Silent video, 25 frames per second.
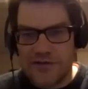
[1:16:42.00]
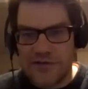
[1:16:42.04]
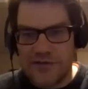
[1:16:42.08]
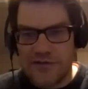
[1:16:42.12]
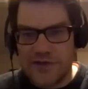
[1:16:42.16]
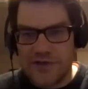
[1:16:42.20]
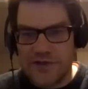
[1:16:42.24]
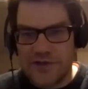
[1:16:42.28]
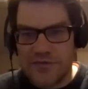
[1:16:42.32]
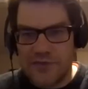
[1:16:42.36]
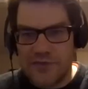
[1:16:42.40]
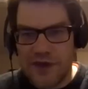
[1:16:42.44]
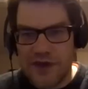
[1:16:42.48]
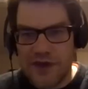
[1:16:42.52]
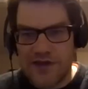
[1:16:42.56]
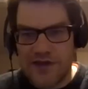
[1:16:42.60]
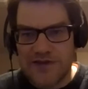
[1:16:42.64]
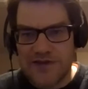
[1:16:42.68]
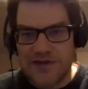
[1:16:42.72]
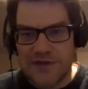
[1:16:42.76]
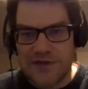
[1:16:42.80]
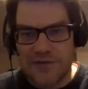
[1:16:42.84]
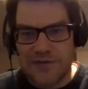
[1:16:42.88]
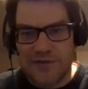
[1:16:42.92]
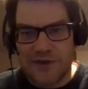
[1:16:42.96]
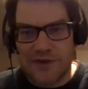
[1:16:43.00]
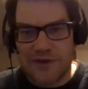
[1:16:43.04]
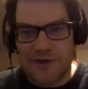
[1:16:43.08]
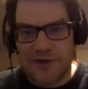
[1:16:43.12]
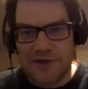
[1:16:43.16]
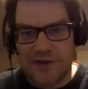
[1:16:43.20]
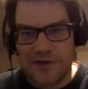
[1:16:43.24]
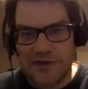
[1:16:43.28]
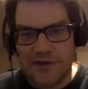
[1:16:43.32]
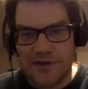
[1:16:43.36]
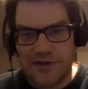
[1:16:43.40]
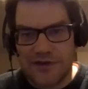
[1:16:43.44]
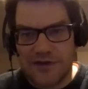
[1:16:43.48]
We should pick something.
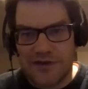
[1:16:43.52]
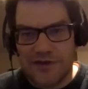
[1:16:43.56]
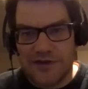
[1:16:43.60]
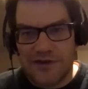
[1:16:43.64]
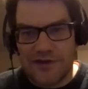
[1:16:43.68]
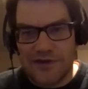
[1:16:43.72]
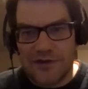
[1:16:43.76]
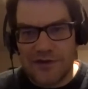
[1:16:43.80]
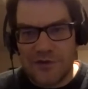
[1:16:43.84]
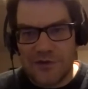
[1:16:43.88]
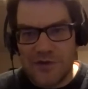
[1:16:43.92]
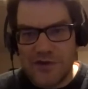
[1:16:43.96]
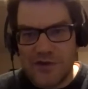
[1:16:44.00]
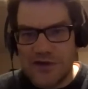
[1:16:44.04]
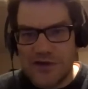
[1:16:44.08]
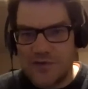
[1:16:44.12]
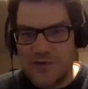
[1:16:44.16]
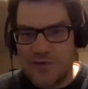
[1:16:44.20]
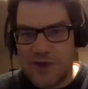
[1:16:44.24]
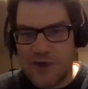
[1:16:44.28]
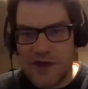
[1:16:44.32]
We should